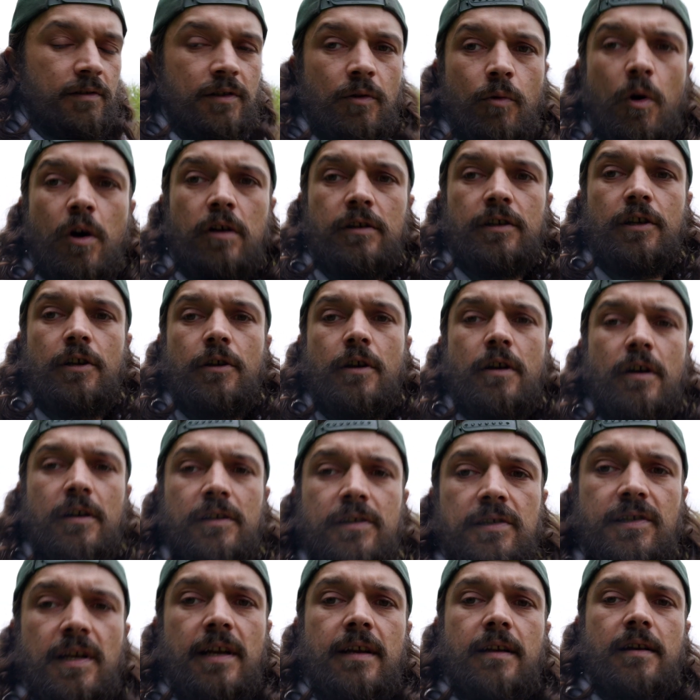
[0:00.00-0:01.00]
So what do you
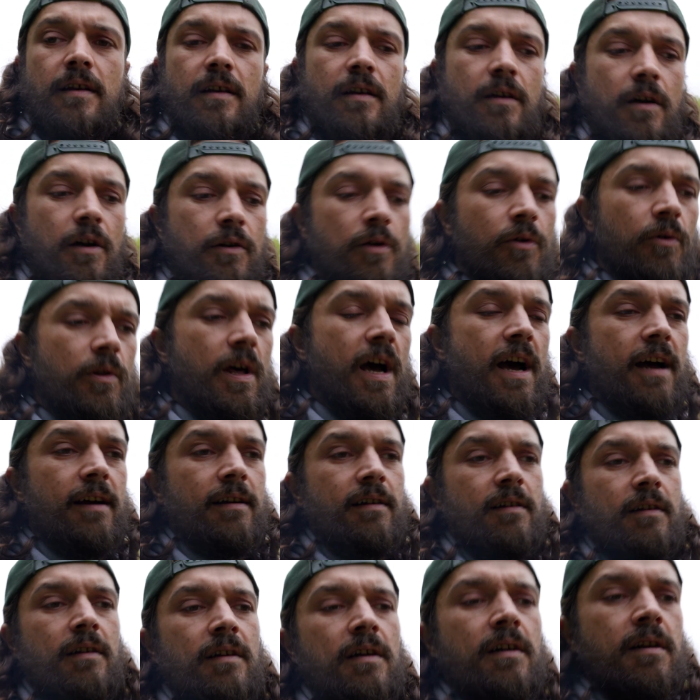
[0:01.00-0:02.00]
guys think on all that
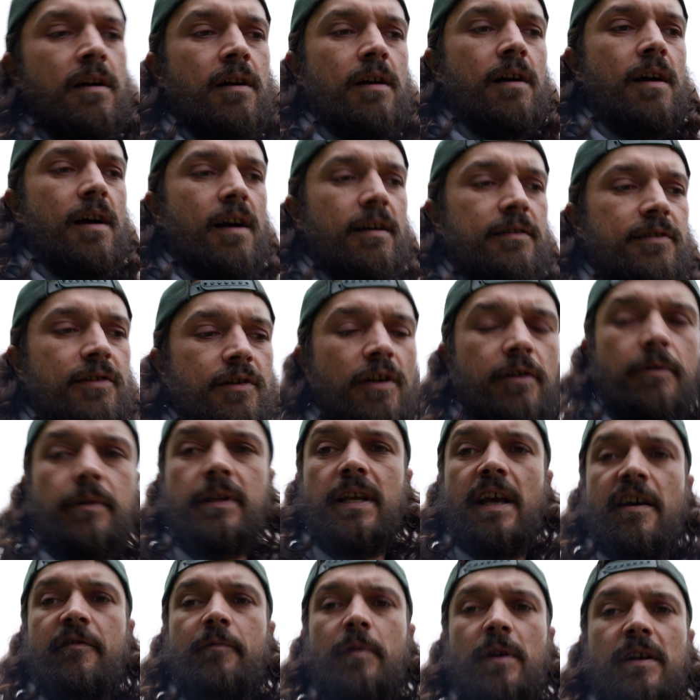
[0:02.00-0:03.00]
to do with
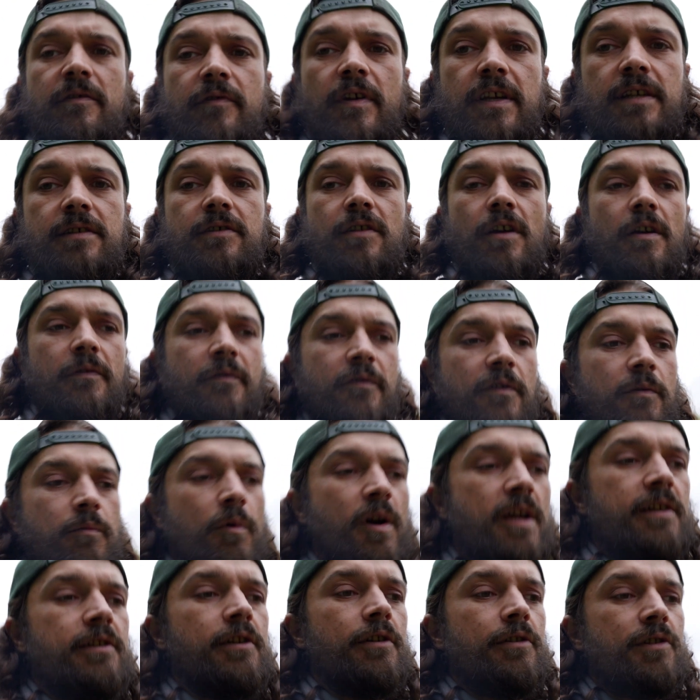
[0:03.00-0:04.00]
the FPV stuff?
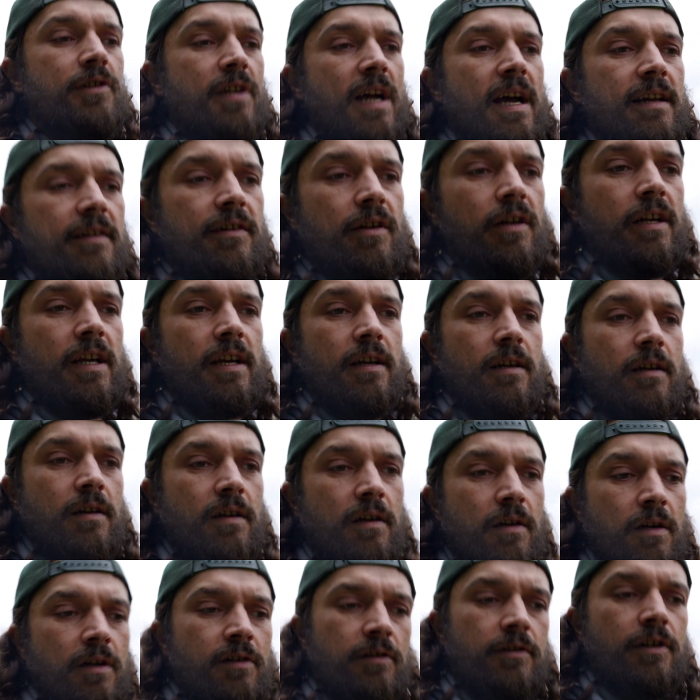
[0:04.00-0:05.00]
Where do you stand on it?
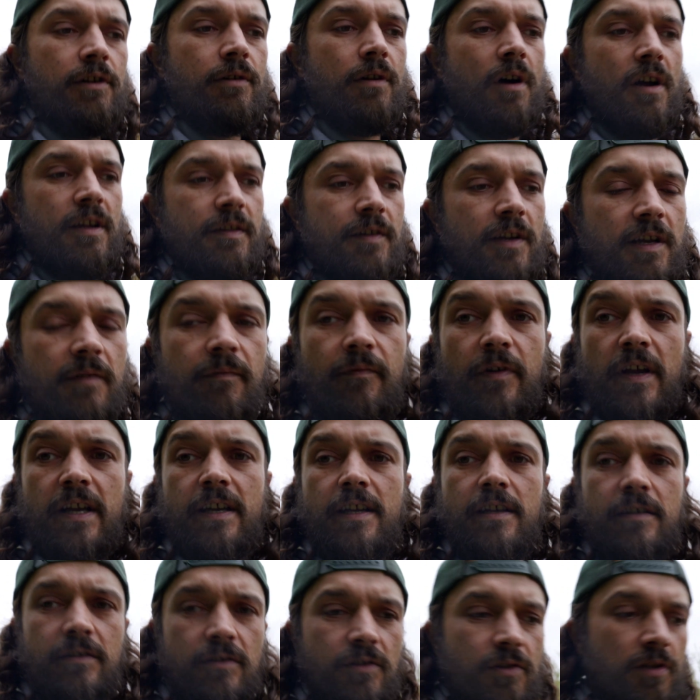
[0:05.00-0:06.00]
Do you like the
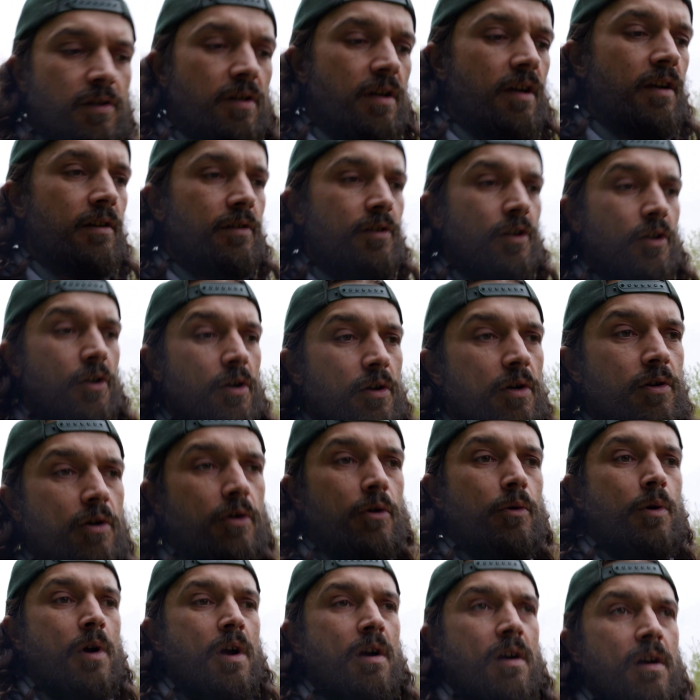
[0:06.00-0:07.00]
convenience? Do
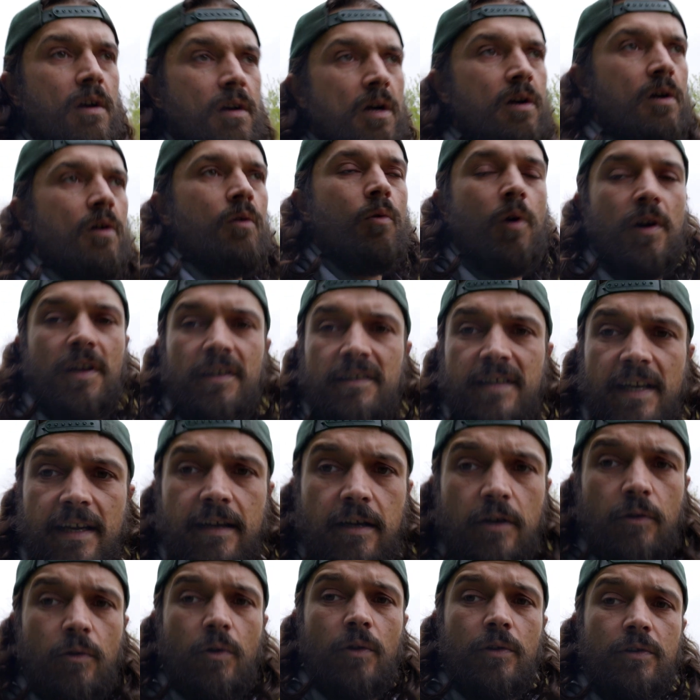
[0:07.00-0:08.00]
you want to
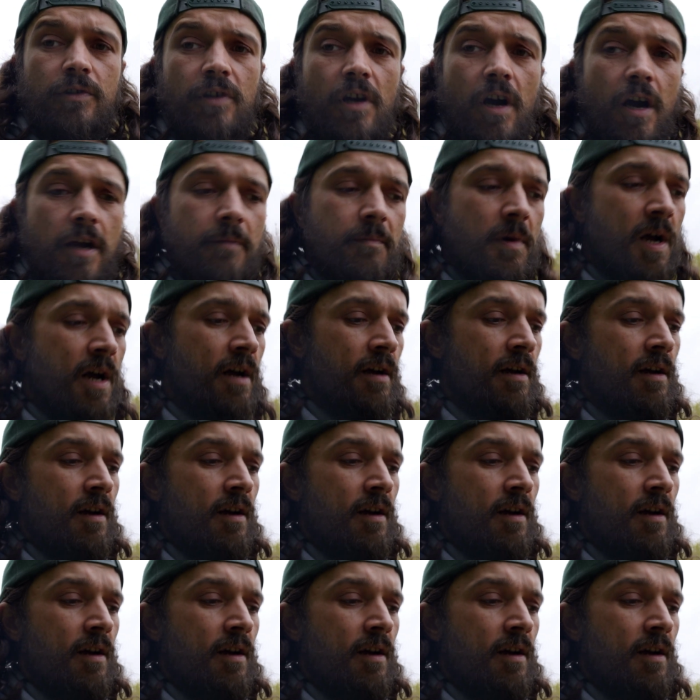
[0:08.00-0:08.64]
tinker all the time?